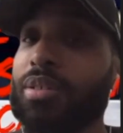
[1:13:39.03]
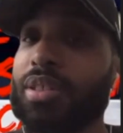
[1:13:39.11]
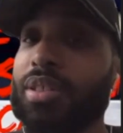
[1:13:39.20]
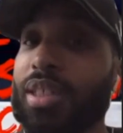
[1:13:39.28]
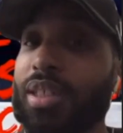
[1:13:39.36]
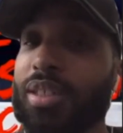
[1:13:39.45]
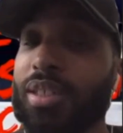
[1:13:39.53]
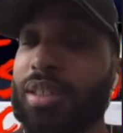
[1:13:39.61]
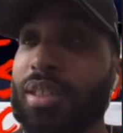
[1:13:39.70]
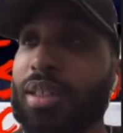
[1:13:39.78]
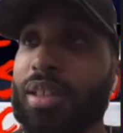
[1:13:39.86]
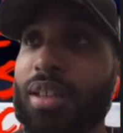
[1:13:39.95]
It's just
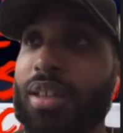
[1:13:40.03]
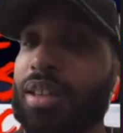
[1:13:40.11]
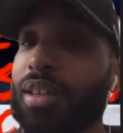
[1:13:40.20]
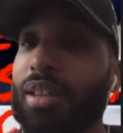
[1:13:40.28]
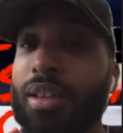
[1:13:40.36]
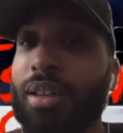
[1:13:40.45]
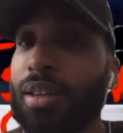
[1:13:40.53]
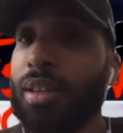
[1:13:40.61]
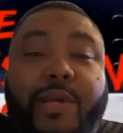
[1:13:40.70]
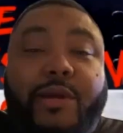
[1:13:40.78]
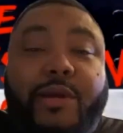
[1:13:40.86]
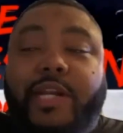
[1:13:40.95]
trying to get
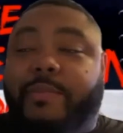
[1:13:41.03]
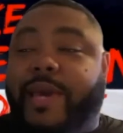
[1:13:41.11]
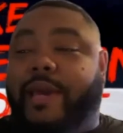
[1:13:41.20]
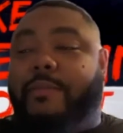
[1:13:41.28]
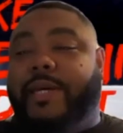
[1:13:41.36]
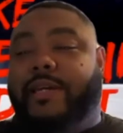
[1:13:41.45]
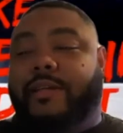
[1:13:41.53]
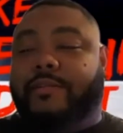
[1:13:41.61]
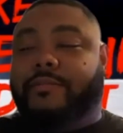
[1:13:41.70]
beer money back, man.